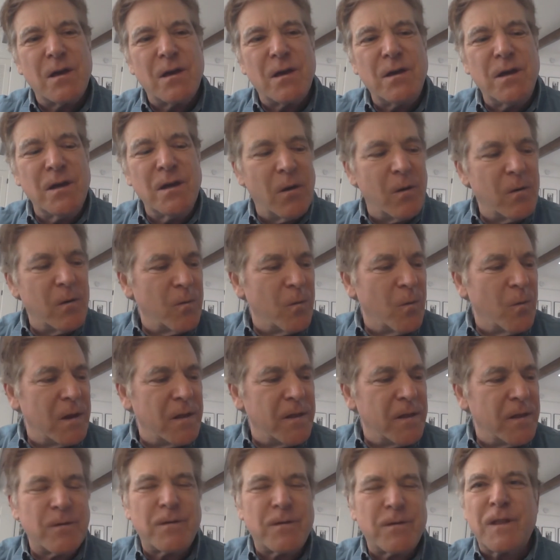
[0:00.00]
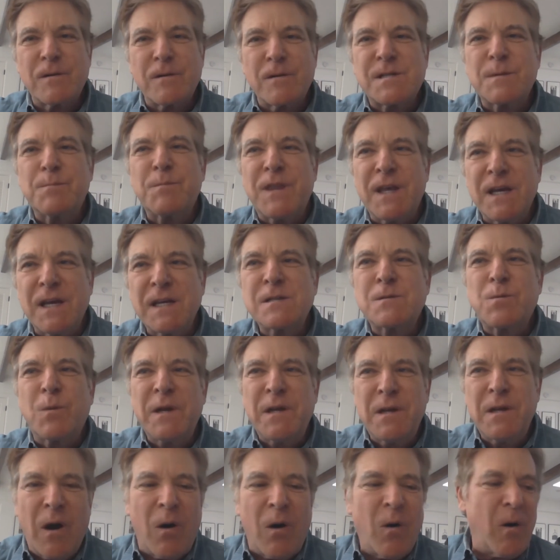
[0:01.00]
there's some things
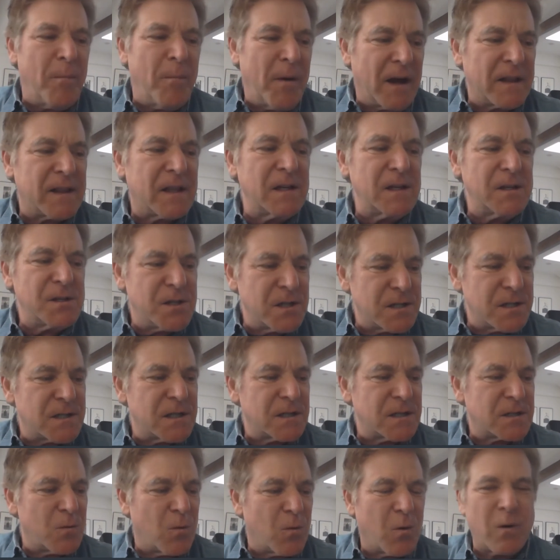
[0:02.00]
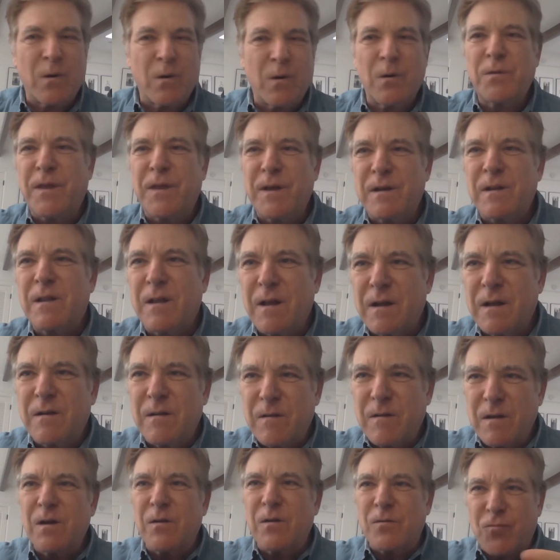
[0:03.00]
we know about the logistics world
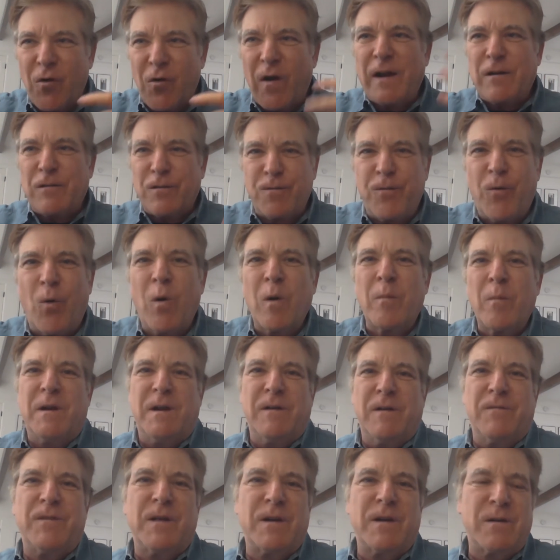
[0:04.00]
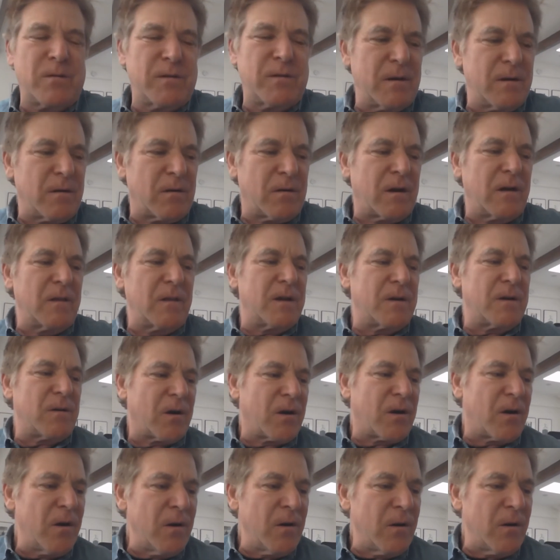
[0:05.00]
that transformative that
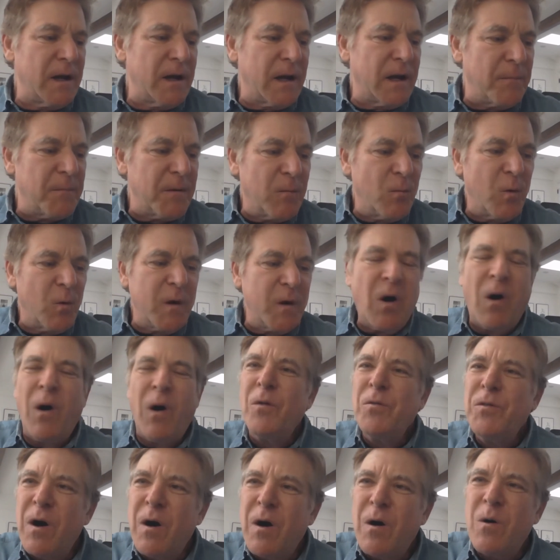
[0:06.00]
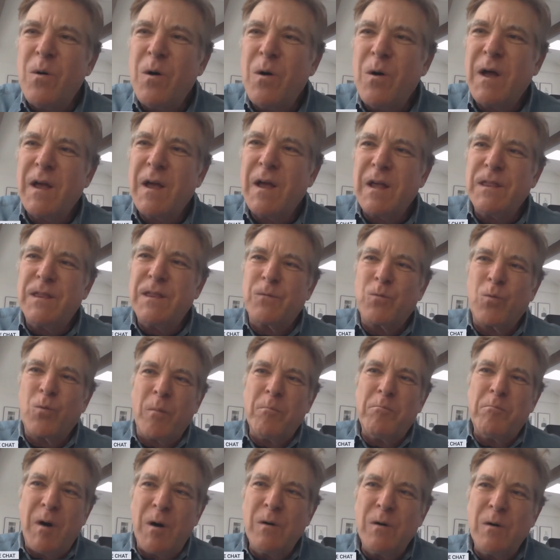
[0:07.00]
are occurring. I mean, we all know that
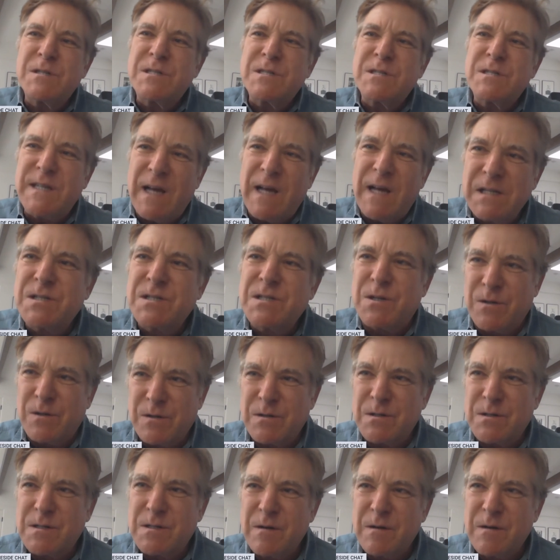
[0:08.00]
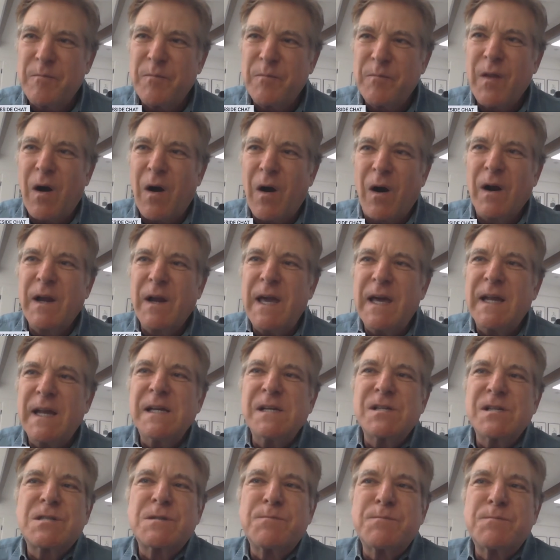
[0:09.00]
remote sensors are
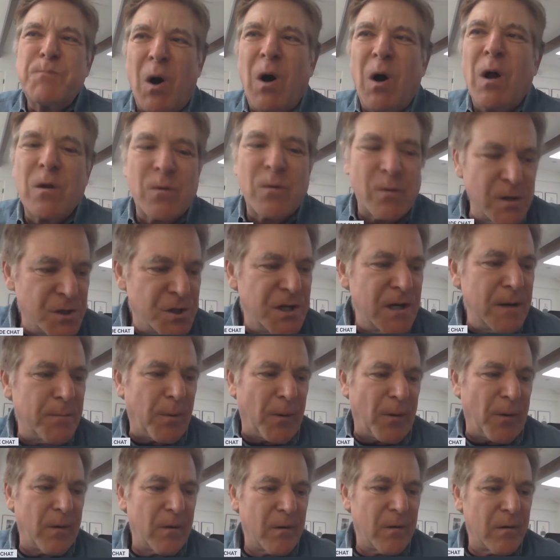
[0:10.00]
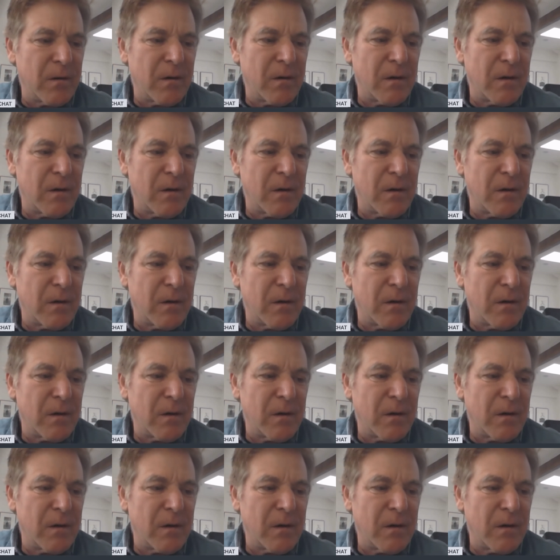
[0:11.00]
getting smaller and cheaper.